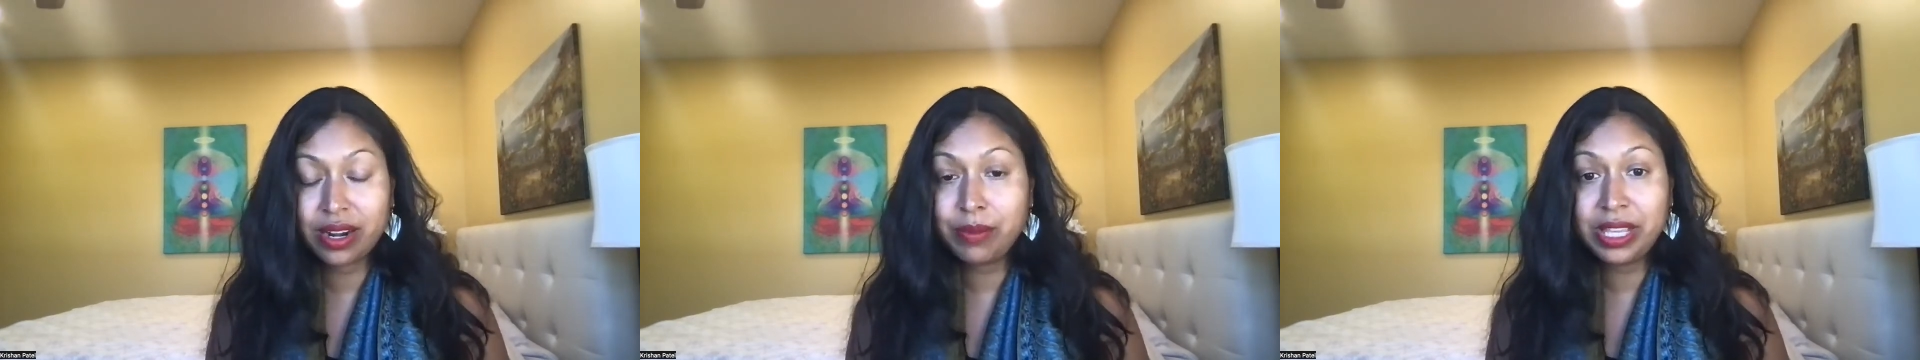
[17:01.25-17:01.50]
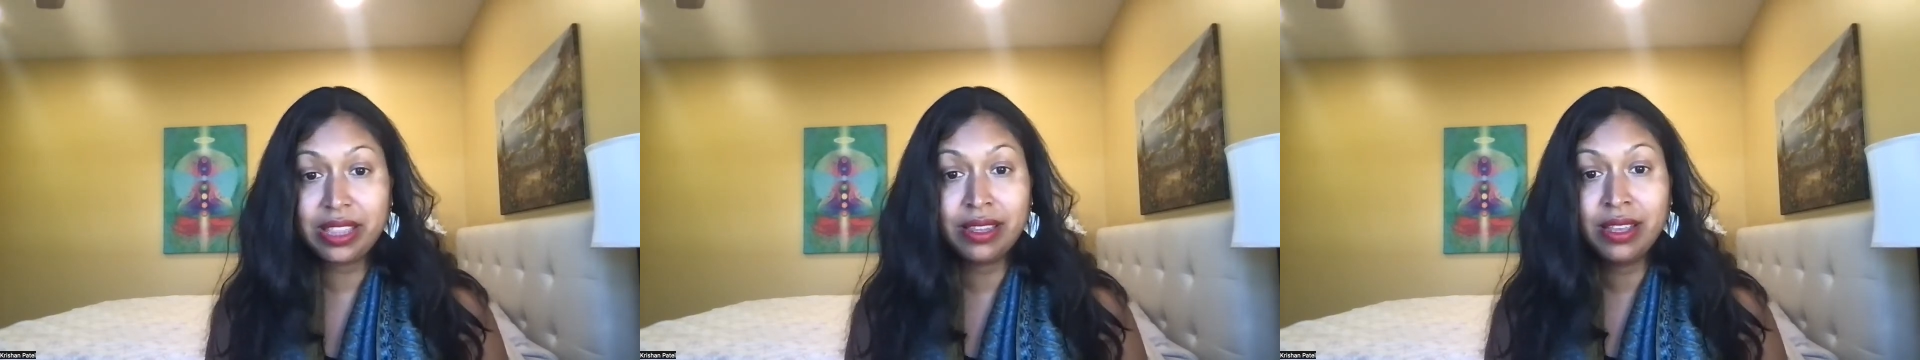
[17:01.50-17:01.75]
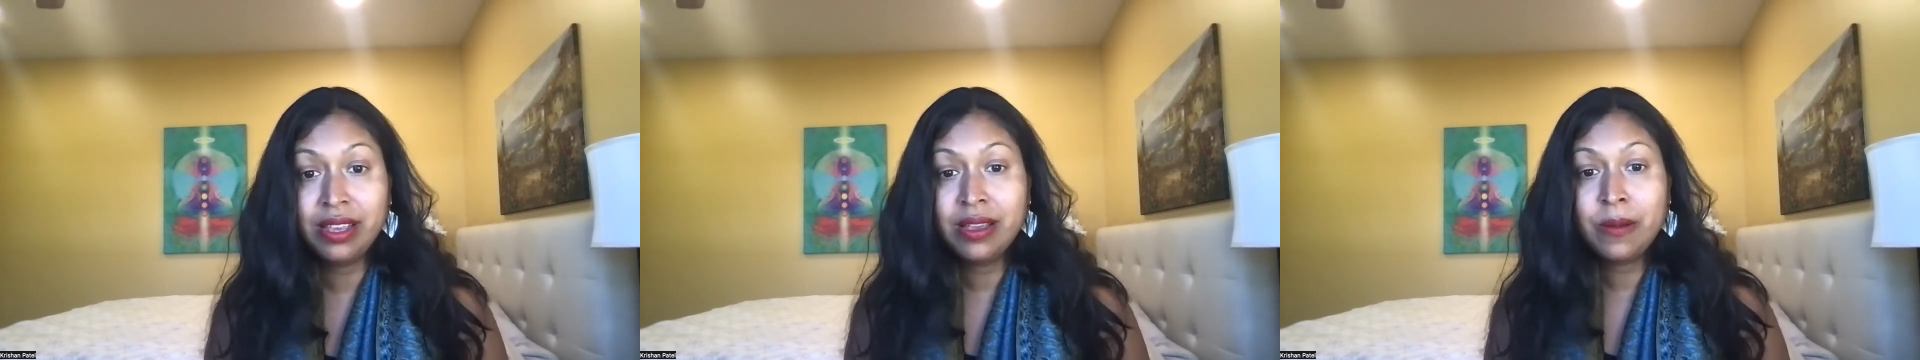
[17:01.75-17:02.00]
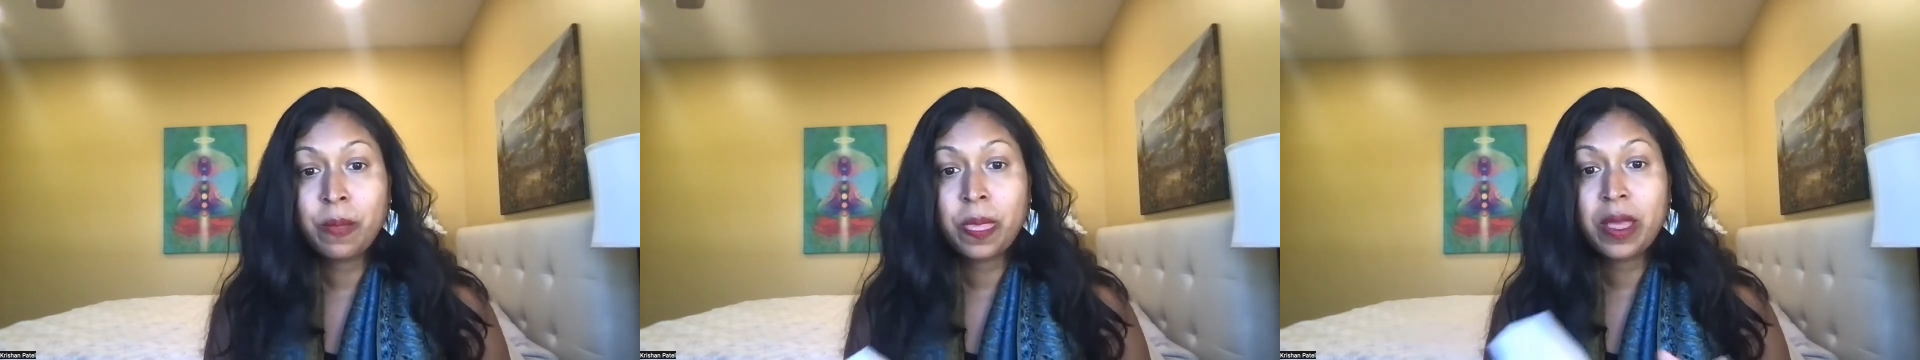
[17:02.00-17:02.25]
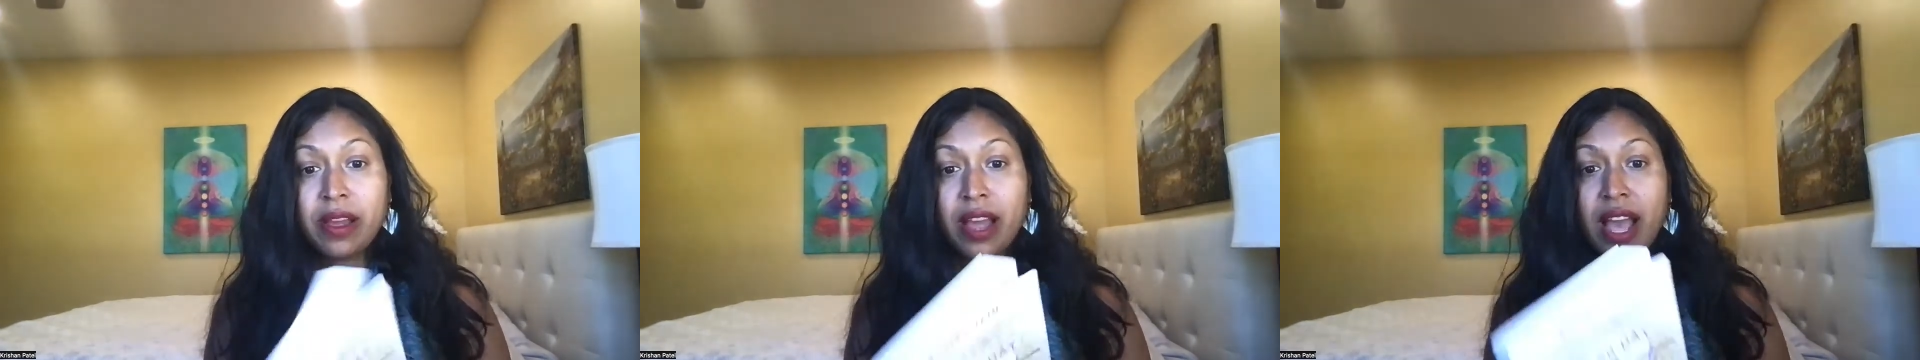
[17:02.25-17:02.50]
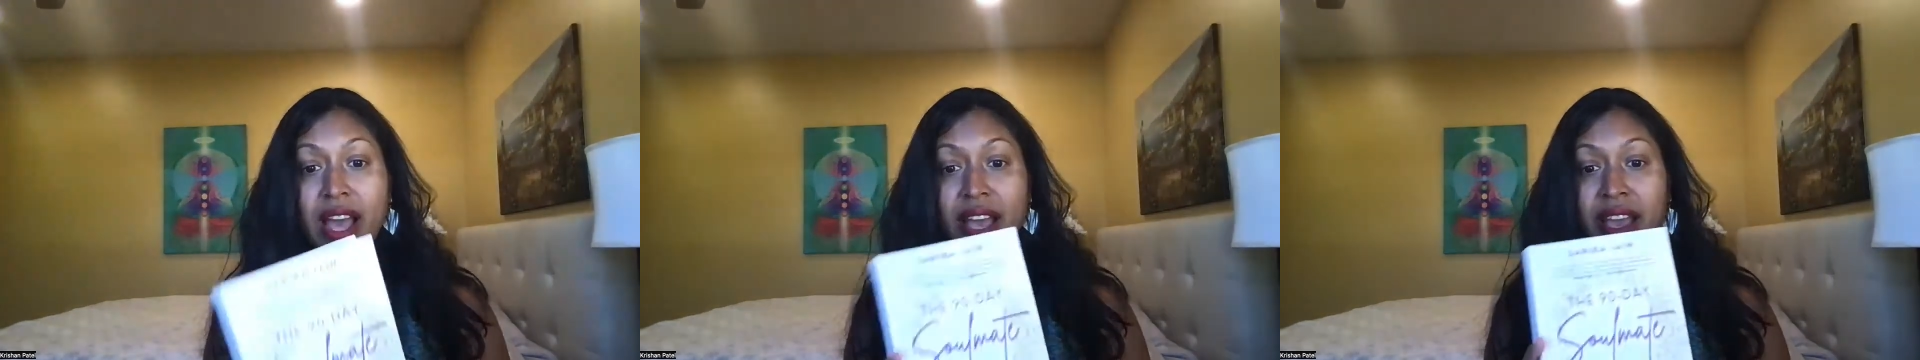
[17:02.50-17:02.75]
I mean,
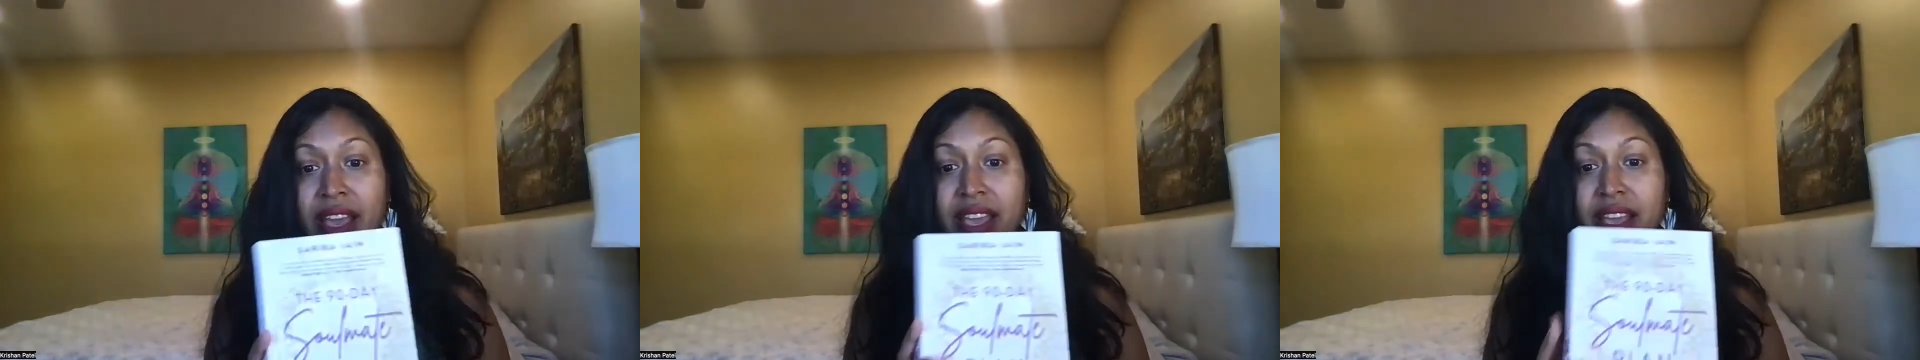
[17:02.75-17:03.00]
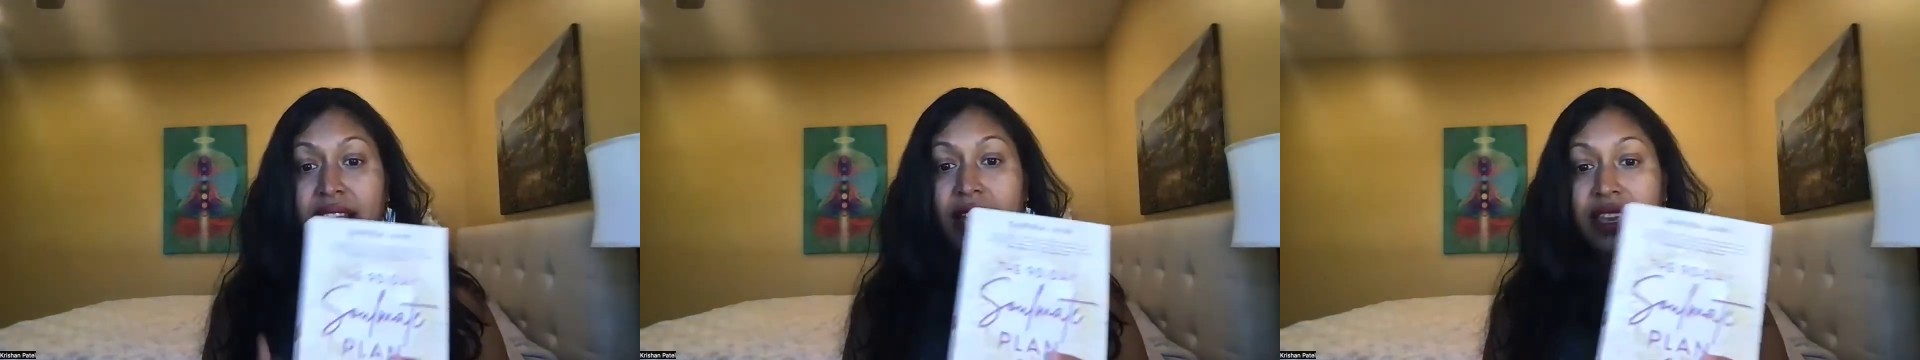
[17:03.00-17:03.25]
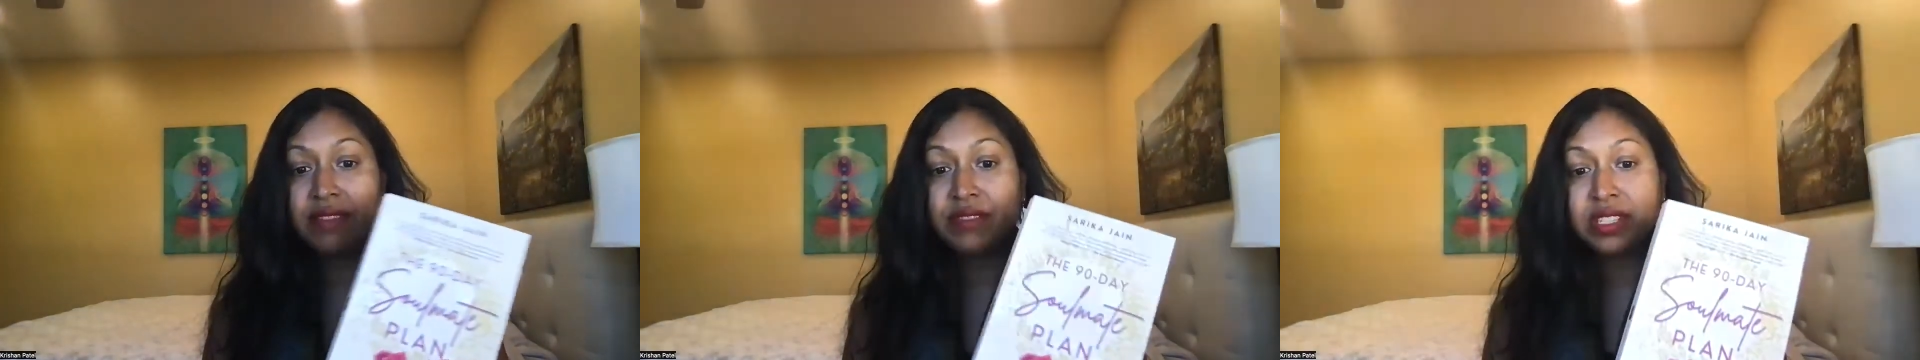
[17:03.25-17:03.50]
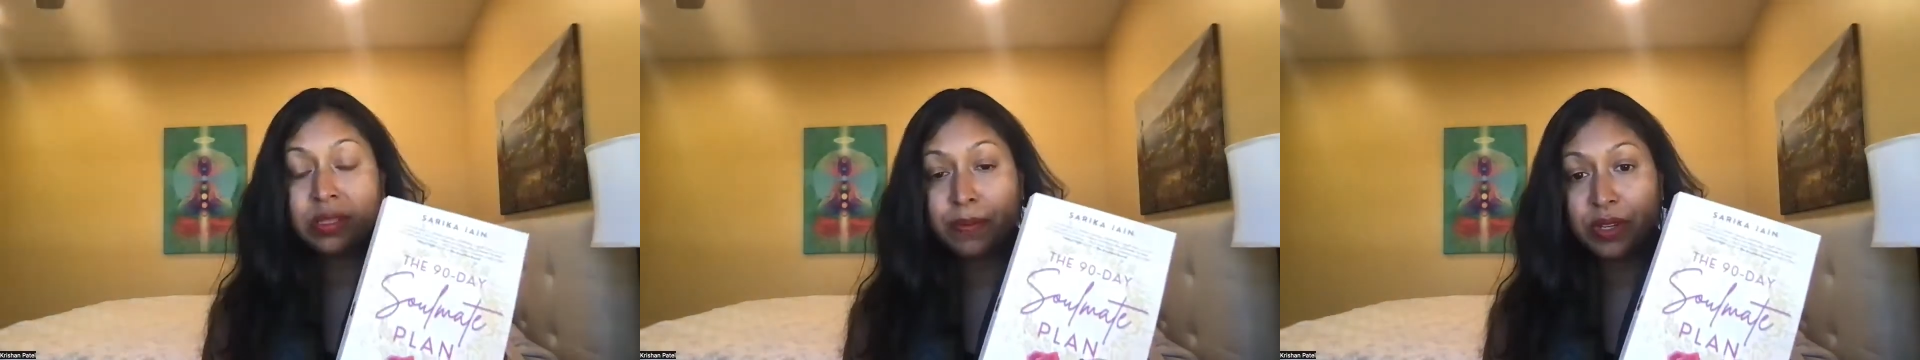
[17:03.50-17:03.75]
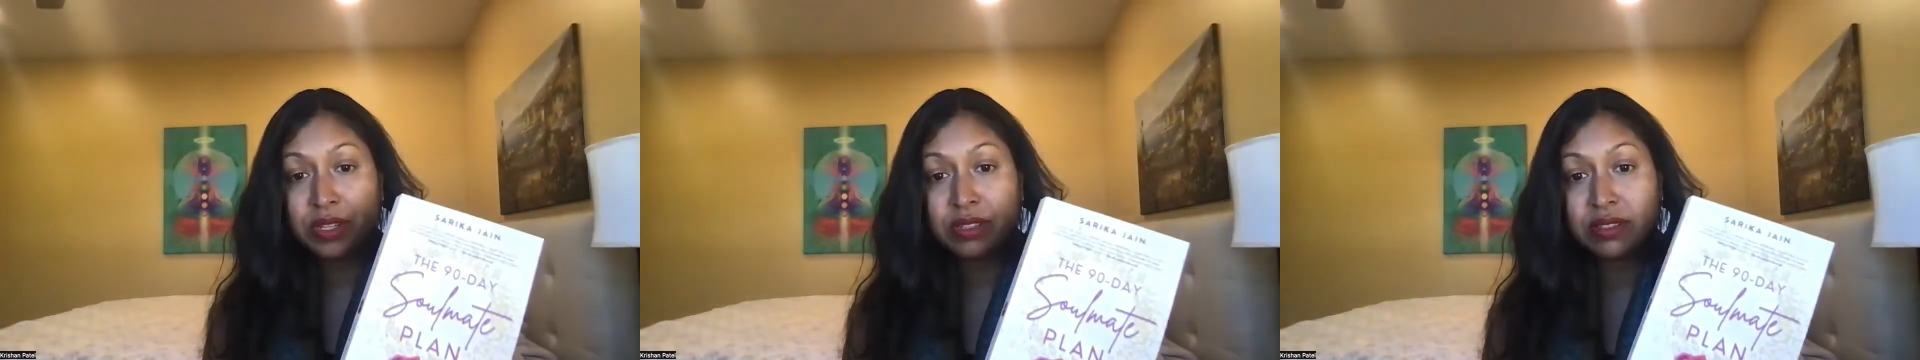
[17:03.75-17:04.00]
I give this book